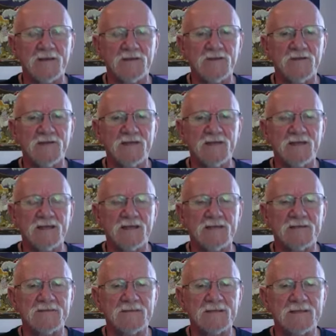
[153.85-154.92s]
doing
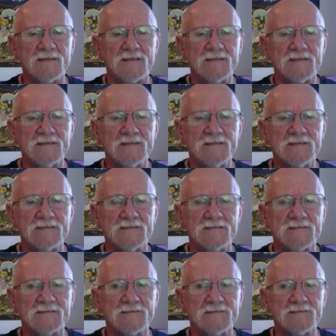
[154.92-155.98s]
that really
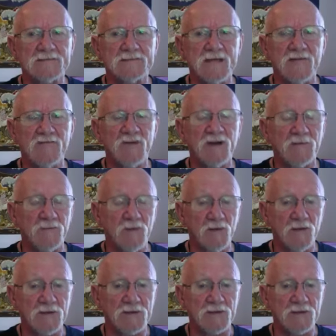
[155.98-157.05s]
have been
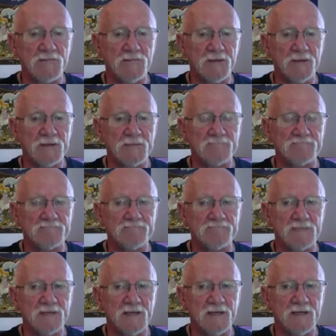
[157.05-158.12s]
important, but
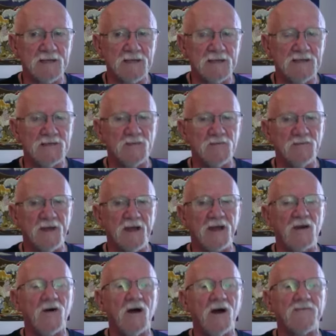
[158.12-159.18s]
I need to
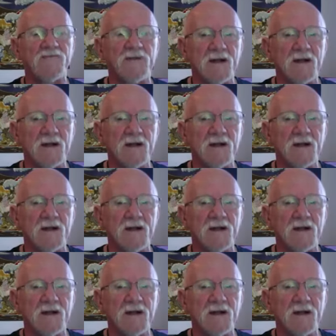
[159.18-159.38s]
back off.